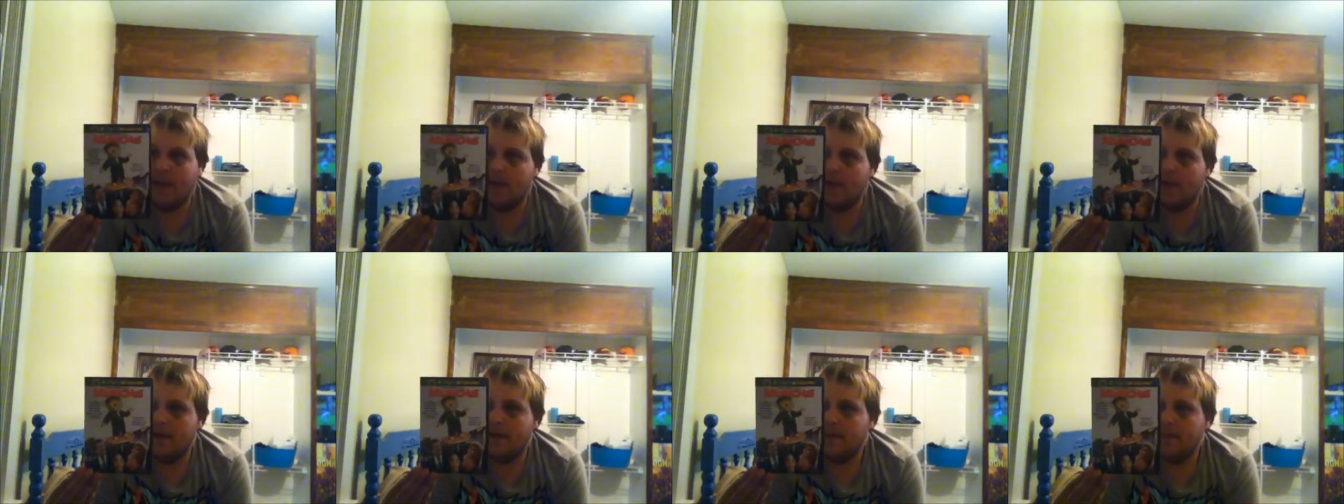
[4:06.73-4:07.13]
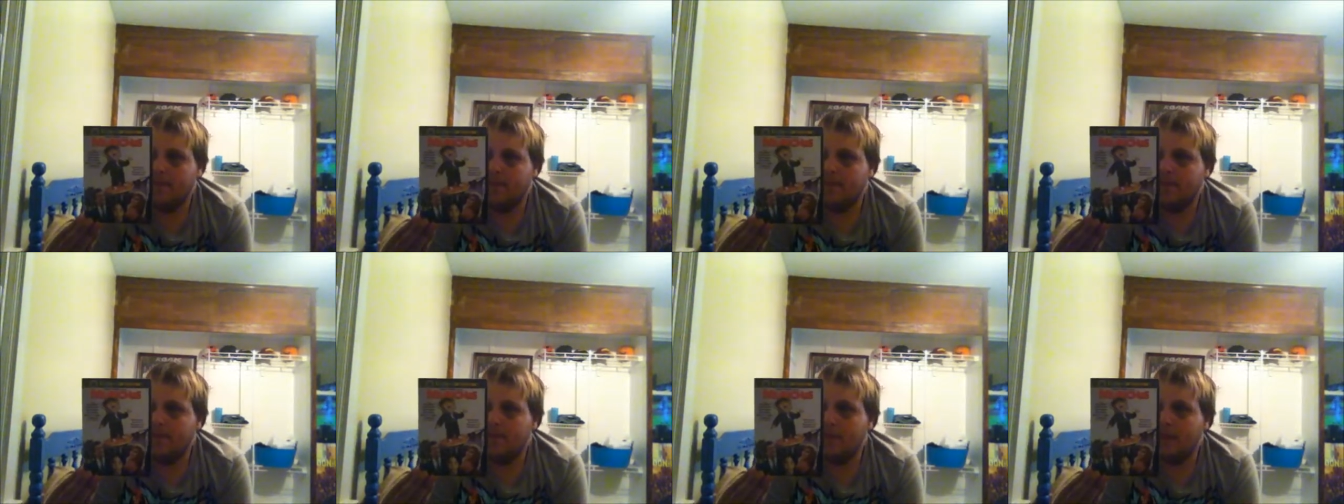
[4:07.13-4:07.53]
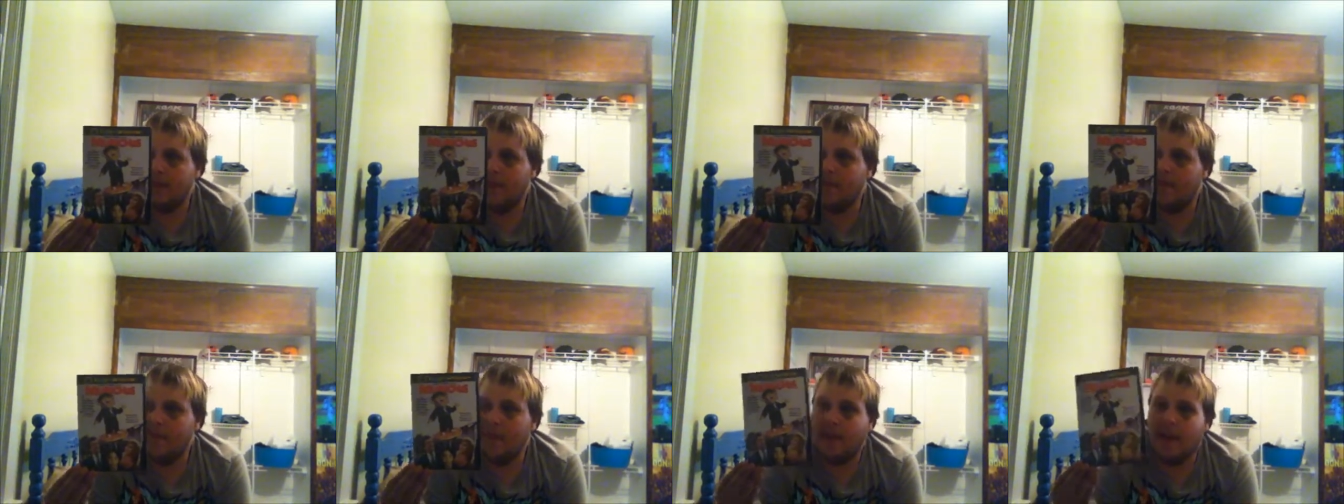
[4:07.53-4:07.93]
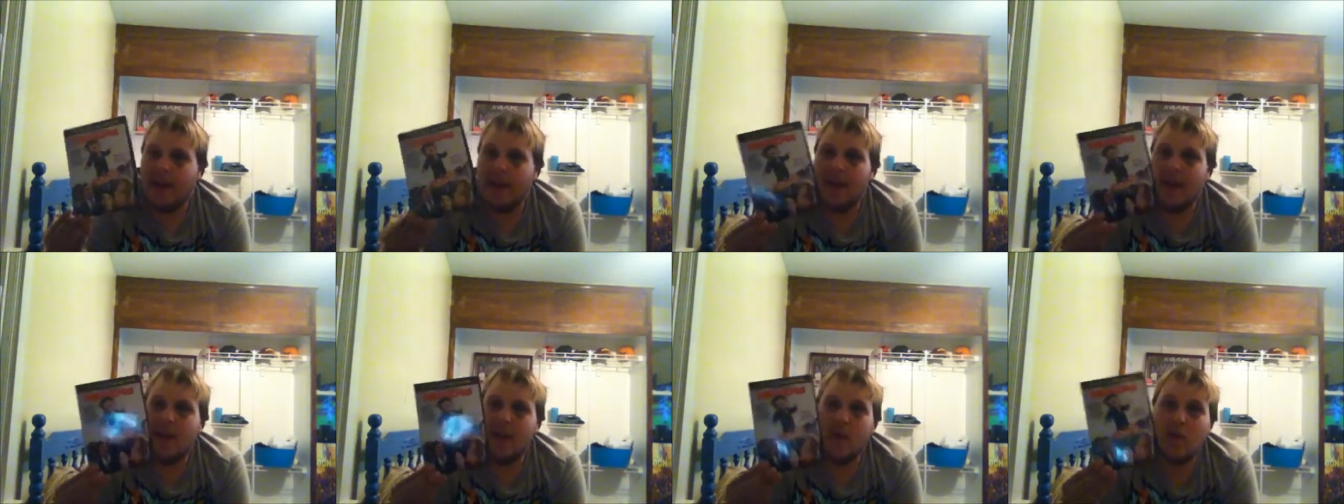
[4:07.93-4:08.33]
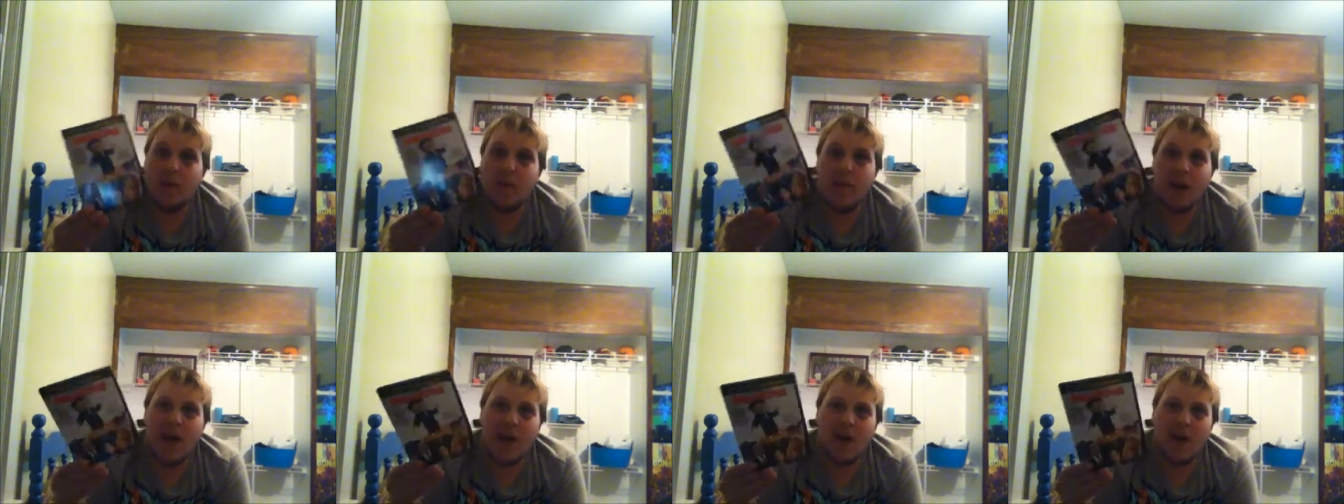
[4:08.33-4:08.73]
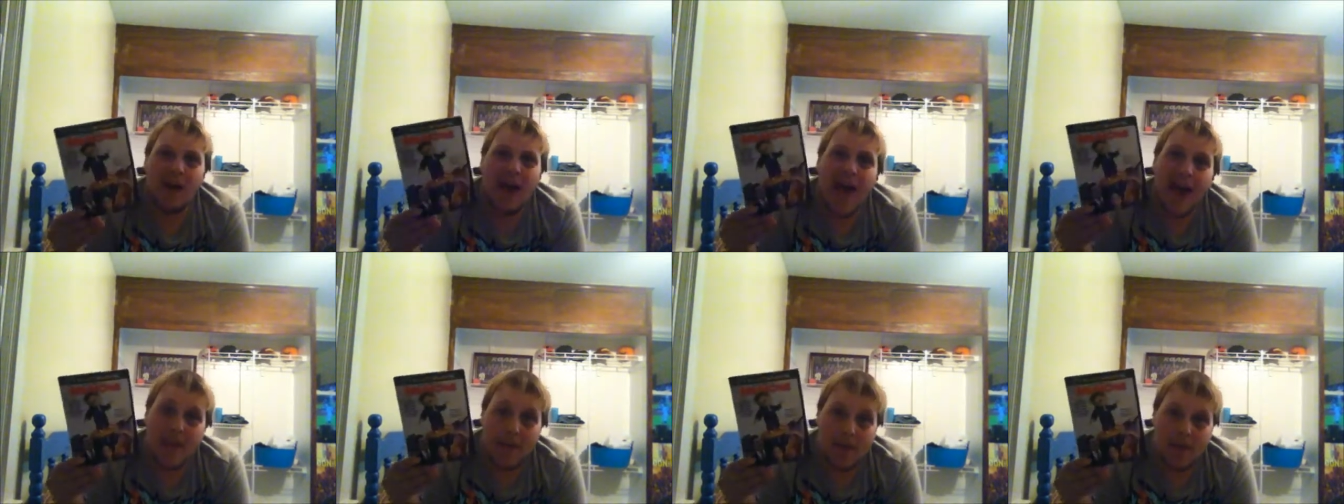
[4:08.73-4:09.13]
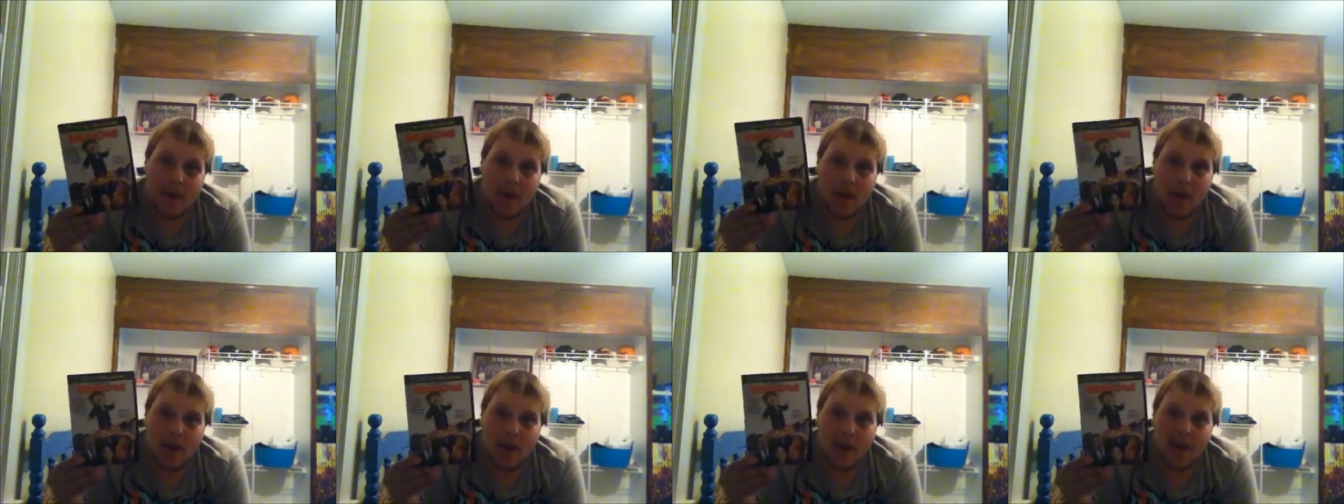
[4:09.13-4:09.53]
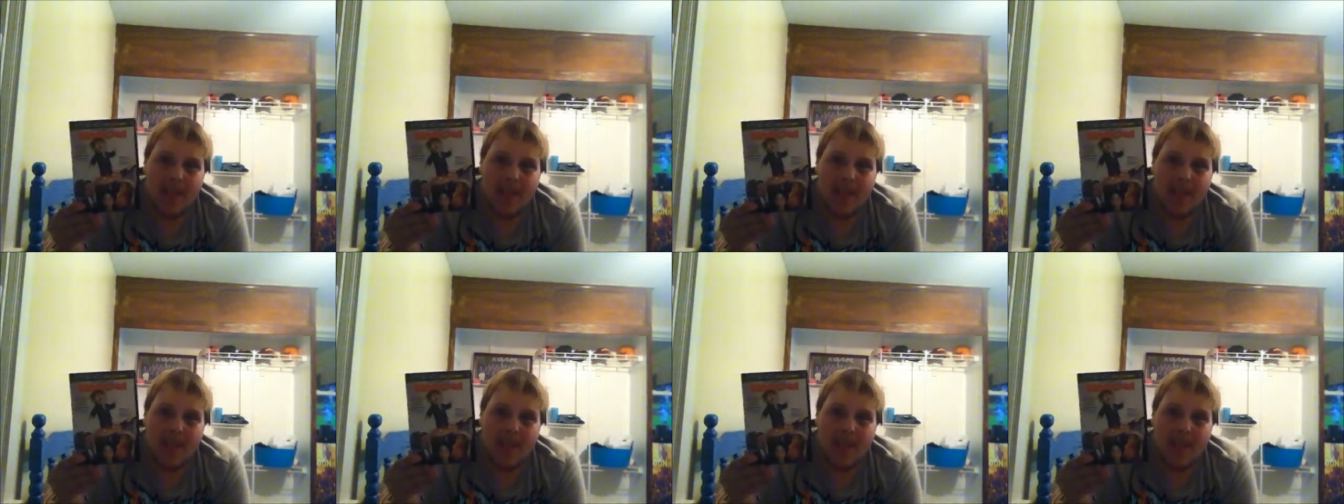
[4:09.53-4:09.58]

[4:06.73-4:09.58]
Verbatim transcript: Um, if you can get, it, if you can buy it on Amazon,